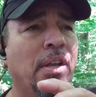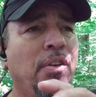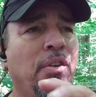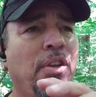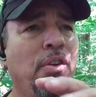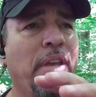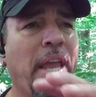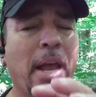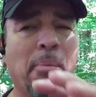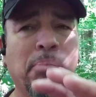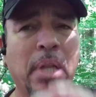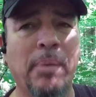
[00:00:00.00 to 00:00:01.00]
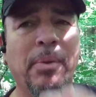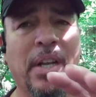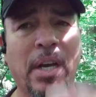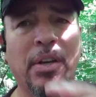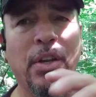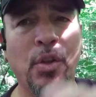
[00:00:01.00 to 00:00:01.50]
you can't blame it
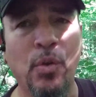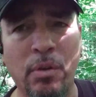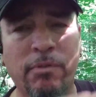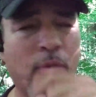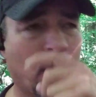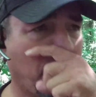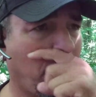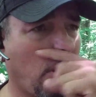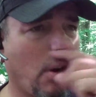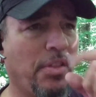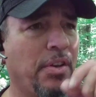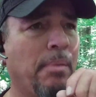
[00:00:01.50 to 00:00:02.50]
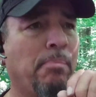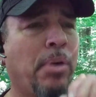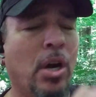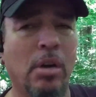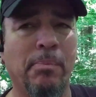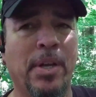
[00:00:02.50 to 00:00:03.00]
on the uniform or the
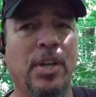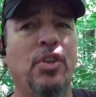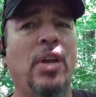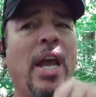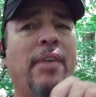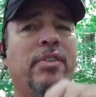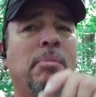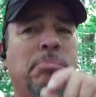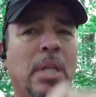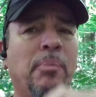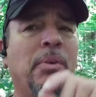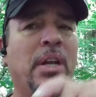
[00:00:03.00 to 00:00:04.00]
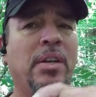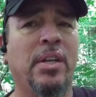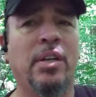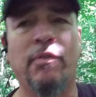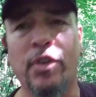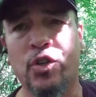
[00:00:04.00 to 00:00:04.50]
department. You have to blame it on the
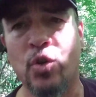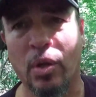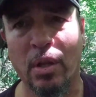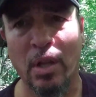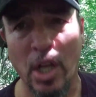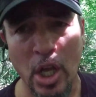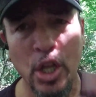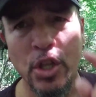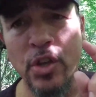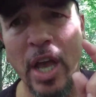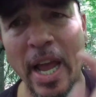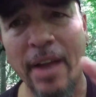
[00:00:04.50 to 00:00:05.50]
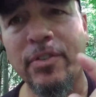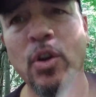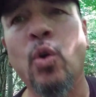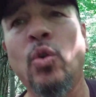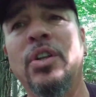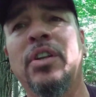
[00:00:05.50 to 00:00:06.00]
individual. You have to
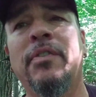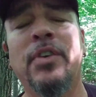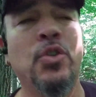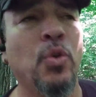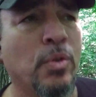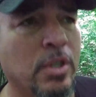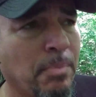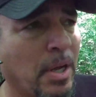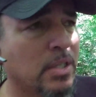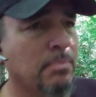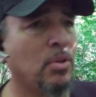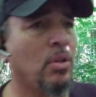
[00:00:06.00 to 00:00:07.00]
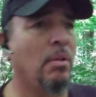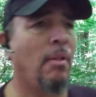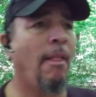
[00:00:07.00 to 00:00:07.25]
hold the individual responsible.